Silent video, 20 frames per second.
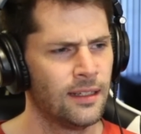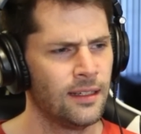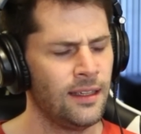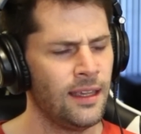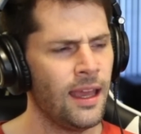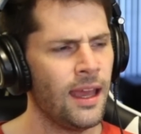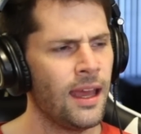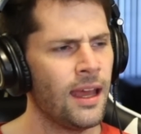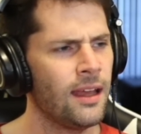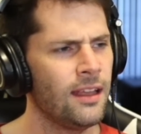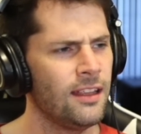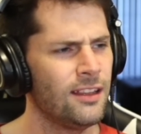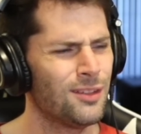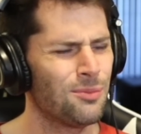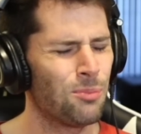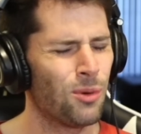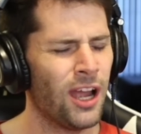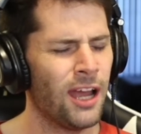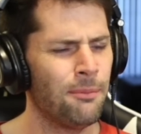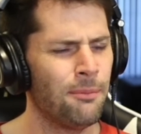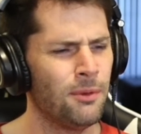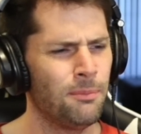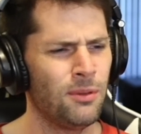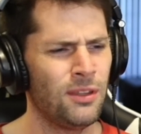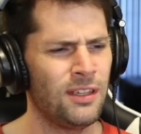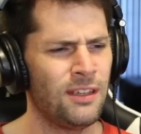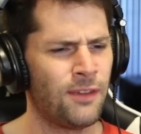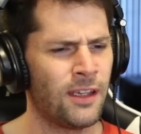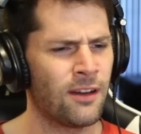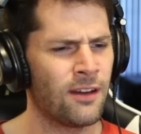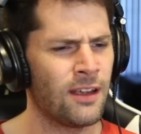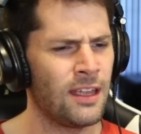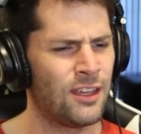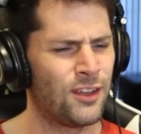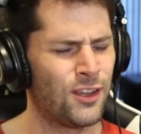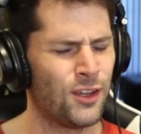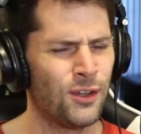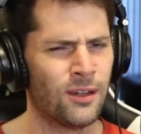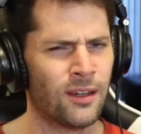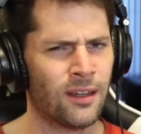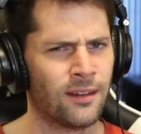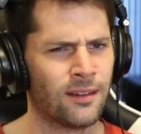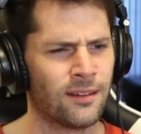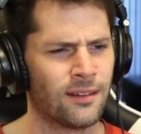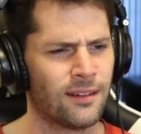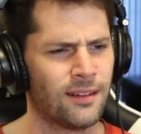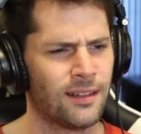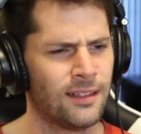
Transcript: Yeah, it's probably very good.